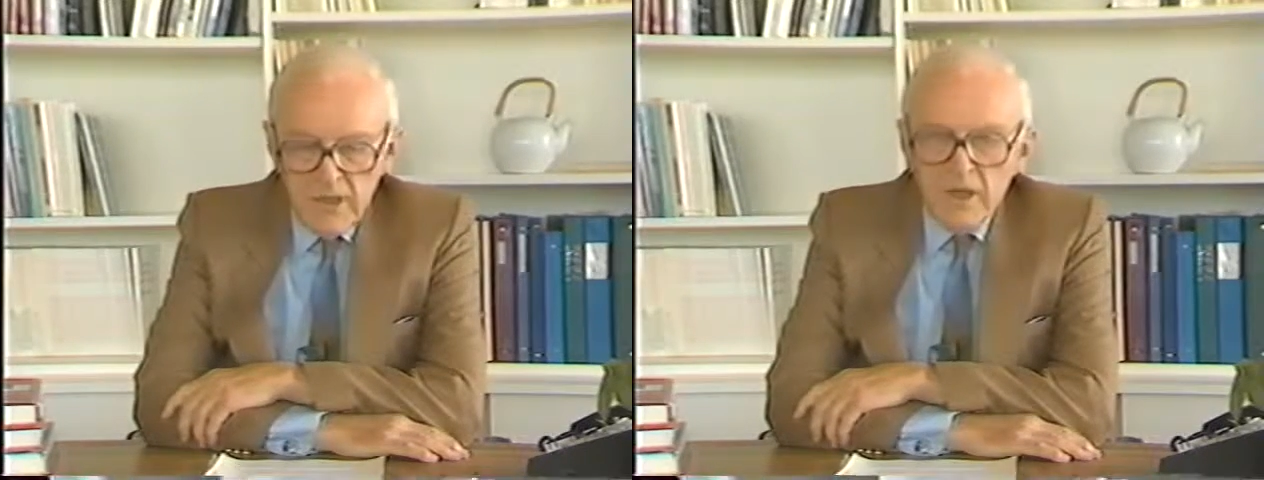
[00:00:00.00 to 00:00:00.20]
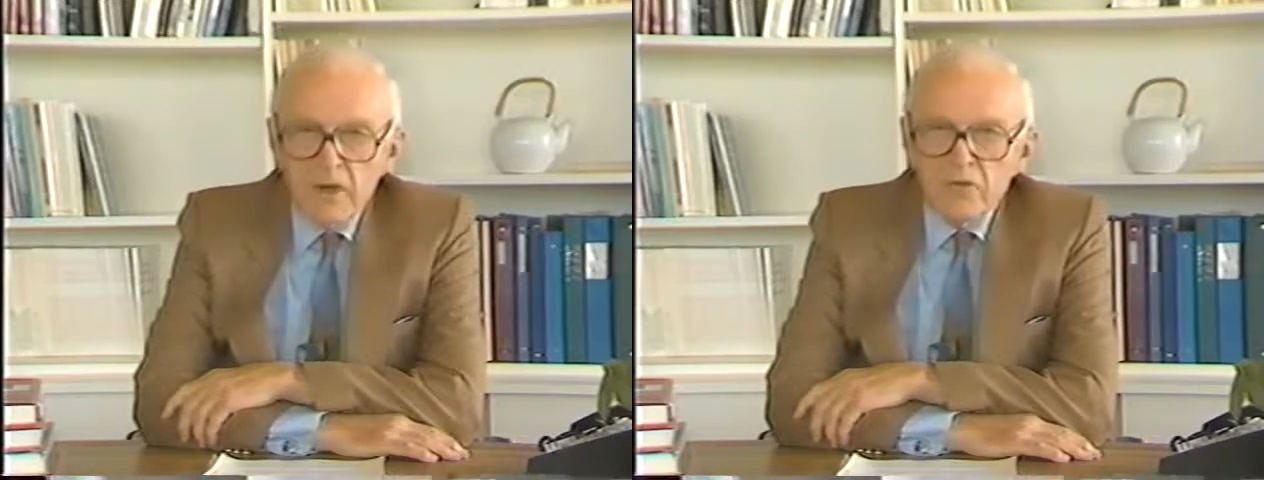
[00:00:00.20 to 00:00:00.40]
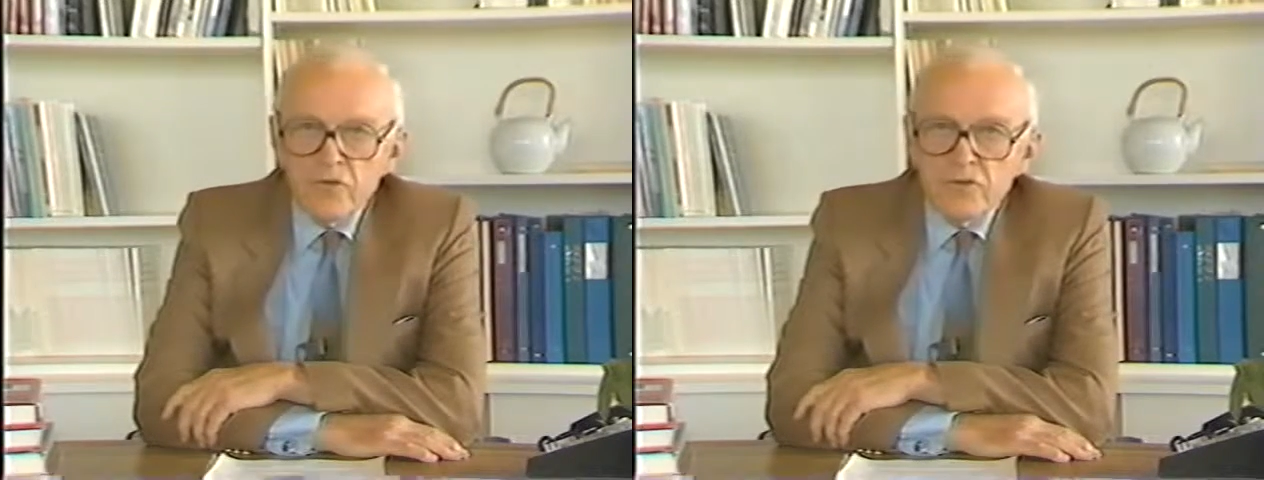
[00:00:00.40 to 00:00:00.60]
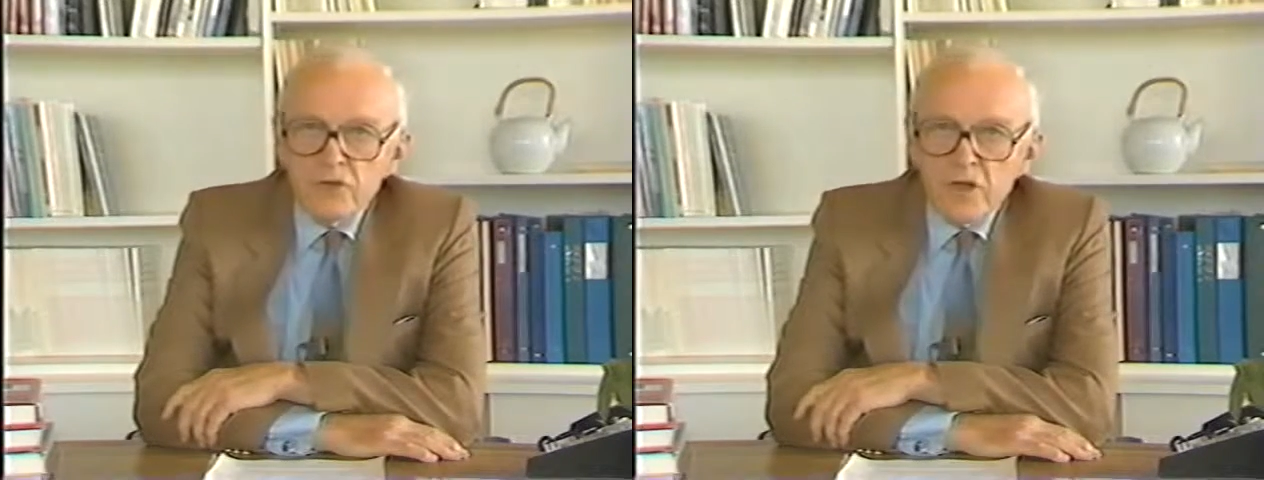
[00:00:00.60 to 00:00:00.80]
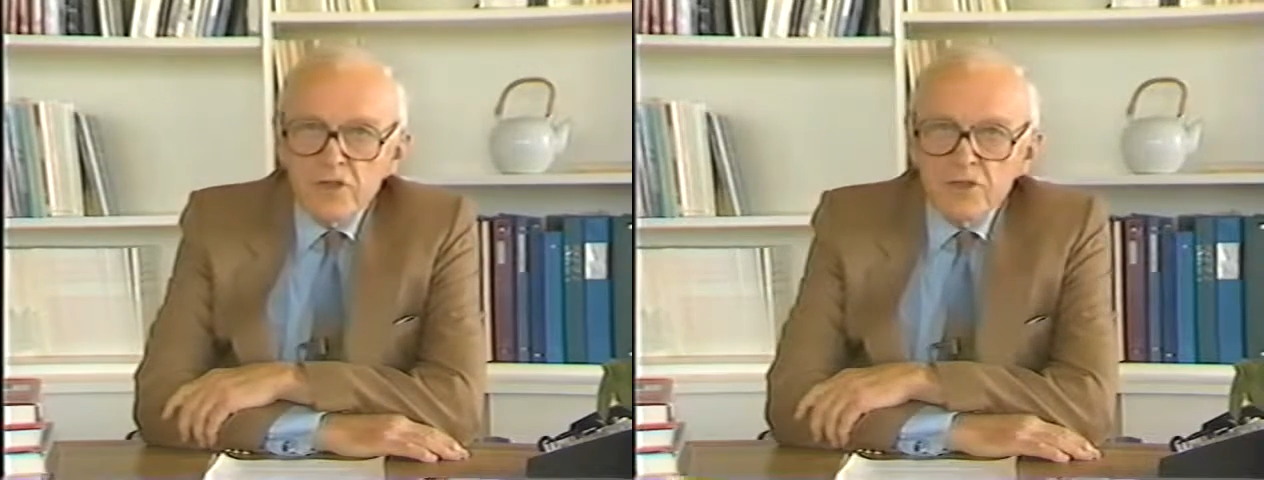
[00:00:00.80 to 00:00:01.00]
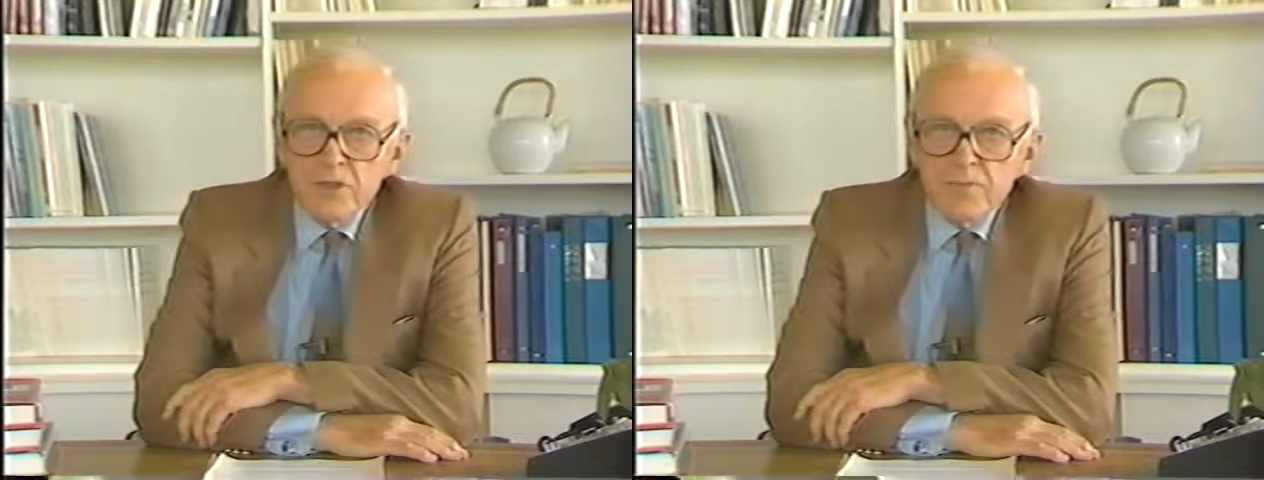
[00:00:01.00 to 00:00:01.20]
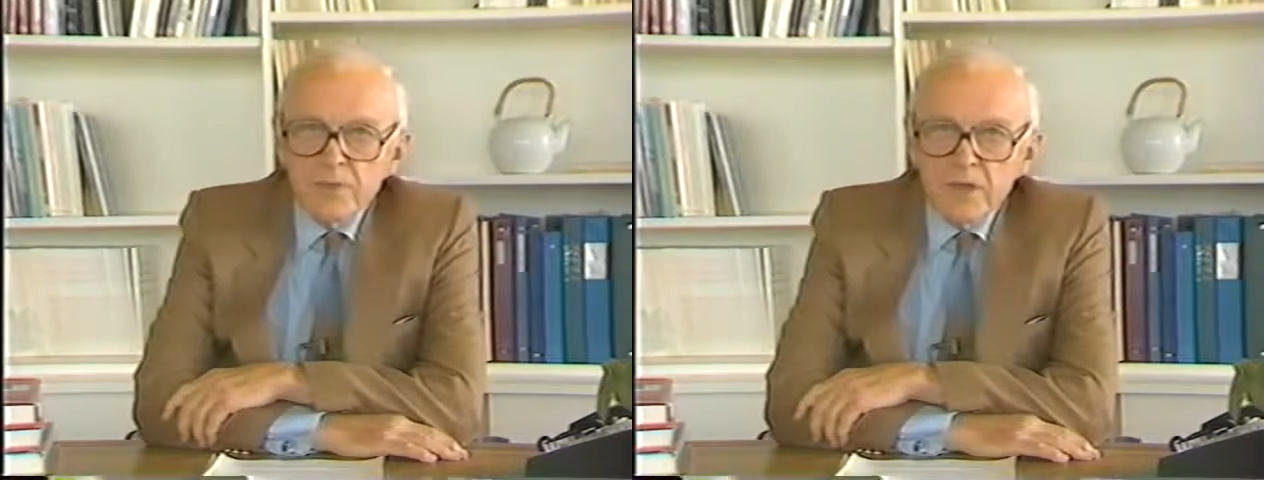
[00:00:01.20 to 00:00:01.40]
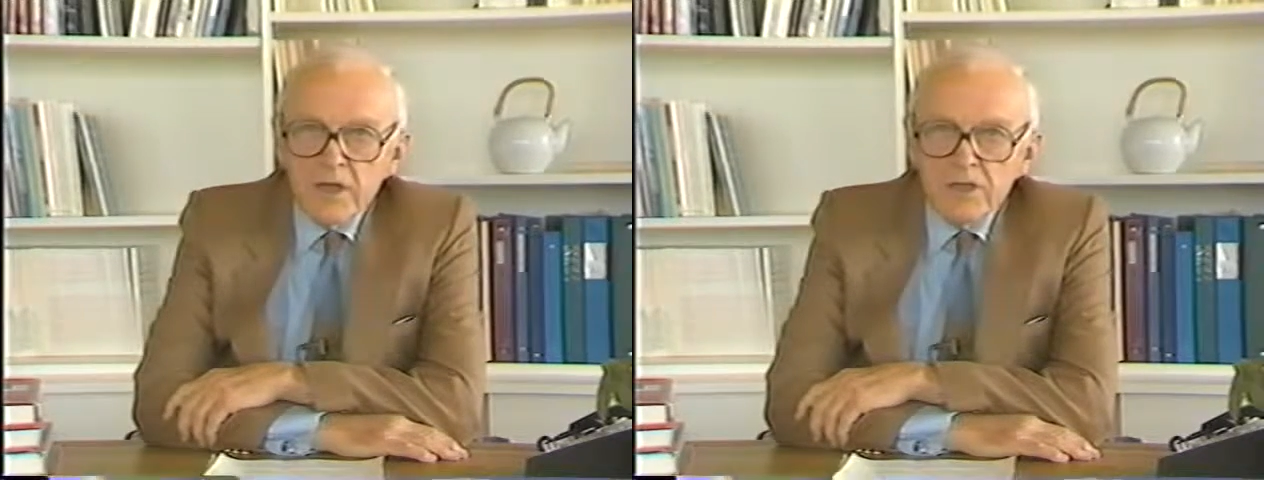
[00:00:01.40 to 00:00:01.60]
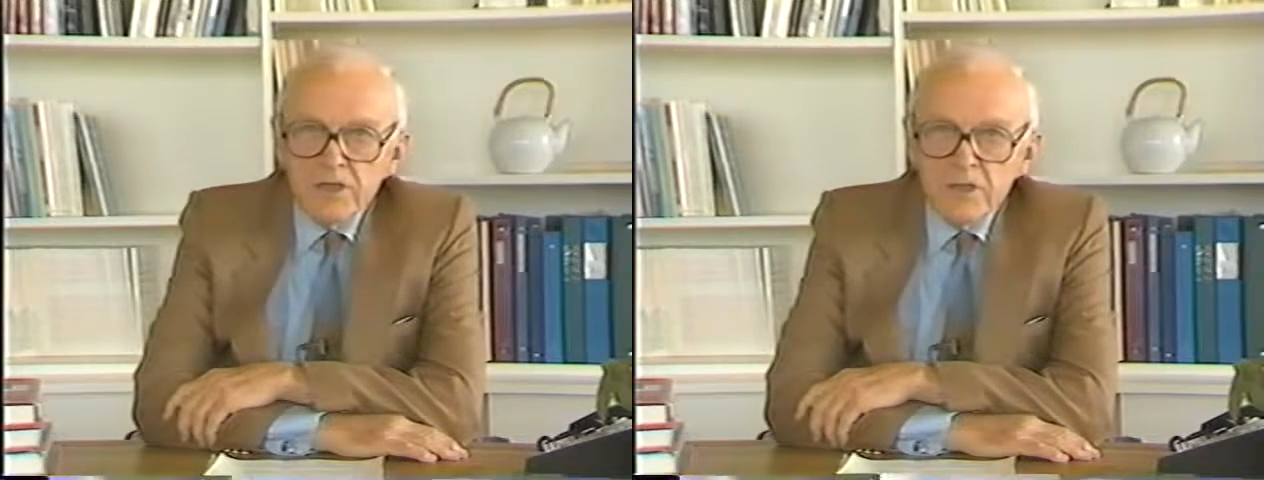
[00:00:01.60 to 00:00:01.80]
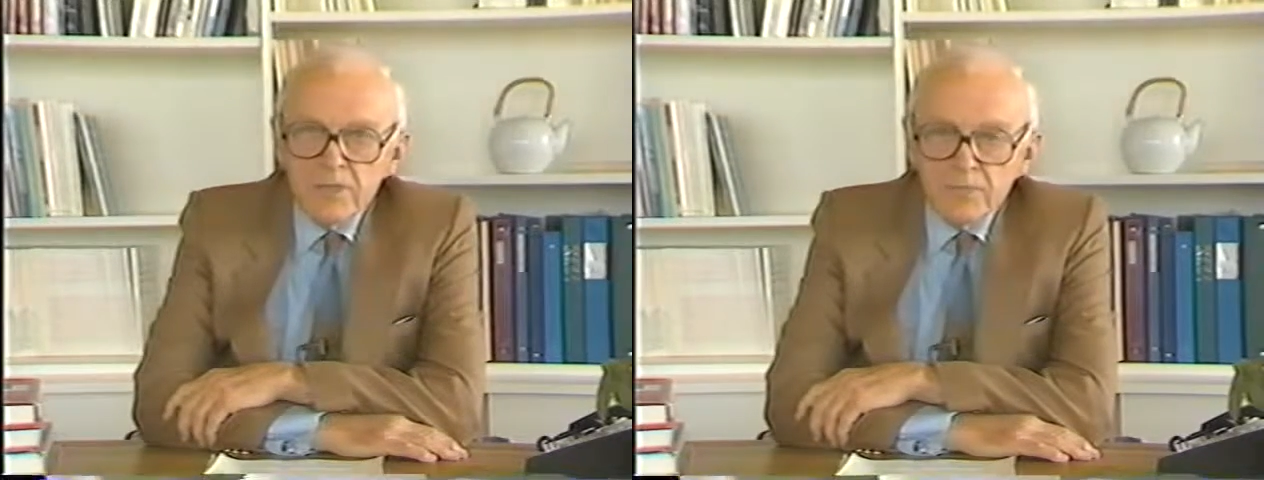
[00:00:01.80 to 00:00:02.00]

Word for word: I was in charge of the PhD